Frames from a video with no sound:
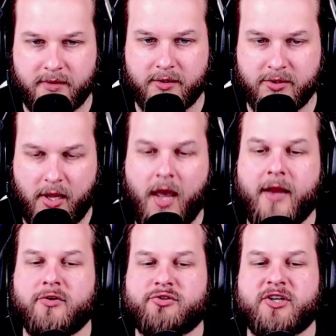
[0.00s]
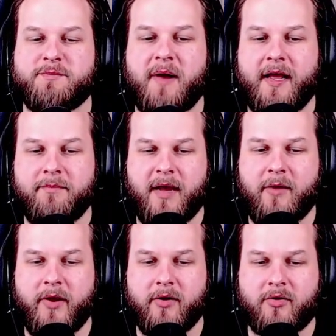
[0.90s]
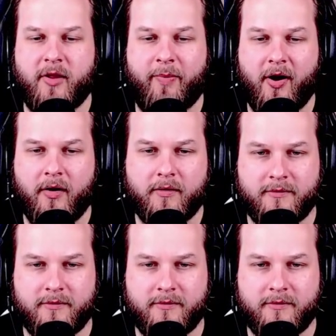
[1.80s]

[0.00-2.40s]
Look, hey, don't squish my weird clip art.